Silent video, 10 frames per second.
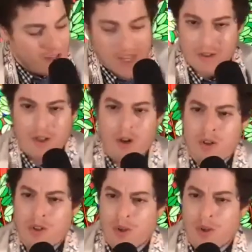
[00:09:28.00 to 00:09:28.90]
For
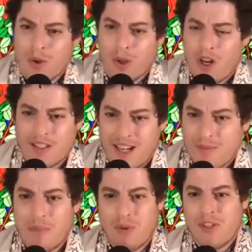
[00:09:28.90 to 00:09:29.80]
those who are longtime
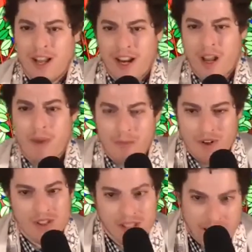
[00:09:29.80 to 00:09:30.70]
Temple Sinai
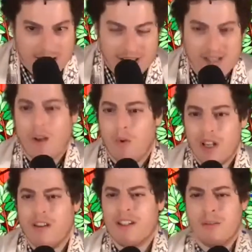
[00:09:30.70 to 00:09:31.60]
members, yes, what
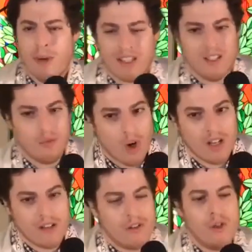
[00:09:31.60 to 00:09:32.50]
you expected.
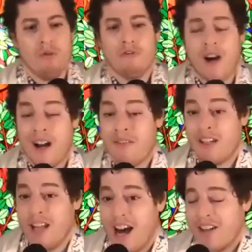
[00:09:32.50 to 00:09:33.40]
1, 2, 5,
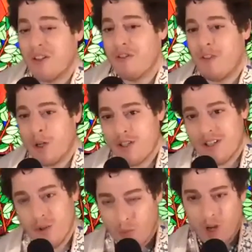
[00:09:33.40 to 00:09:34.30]
and 9 are the
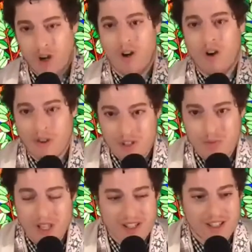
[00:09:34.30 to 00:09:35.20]
verses that we are going to
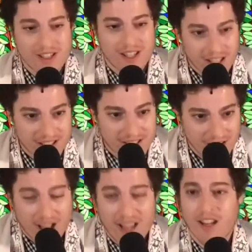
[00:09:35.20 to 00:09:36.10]
be singing
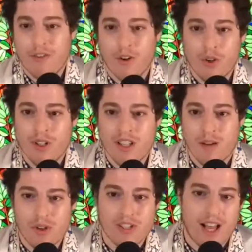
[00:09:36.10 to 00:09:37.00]
tonight. If you're new to
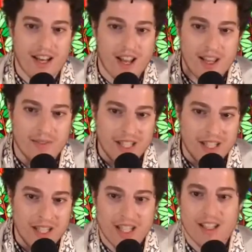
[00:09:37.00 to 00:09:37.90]
Temple Sinai,
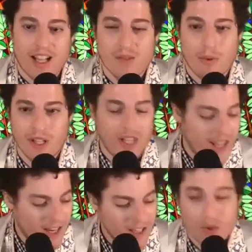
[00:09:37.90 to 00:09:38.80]
that's what we like
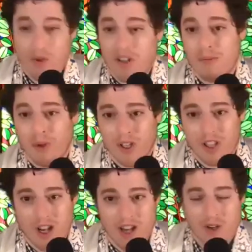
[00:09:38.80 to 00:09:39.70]
to explore in
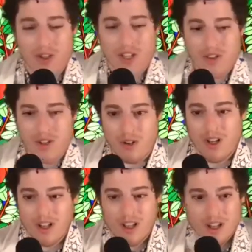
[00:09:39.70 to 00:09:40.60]
Lecha Dodi. So
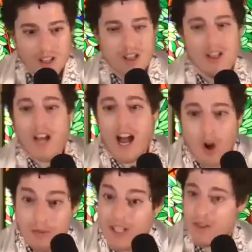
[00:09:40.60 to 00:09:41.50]
I
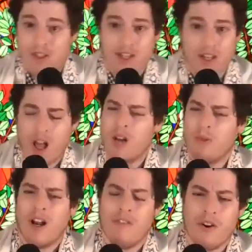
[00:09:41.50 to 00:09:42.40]
hope that you'll sing along
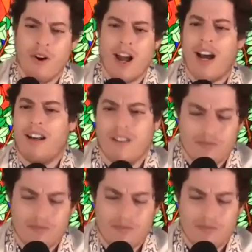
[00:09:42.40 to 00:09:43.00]
wherever you're at.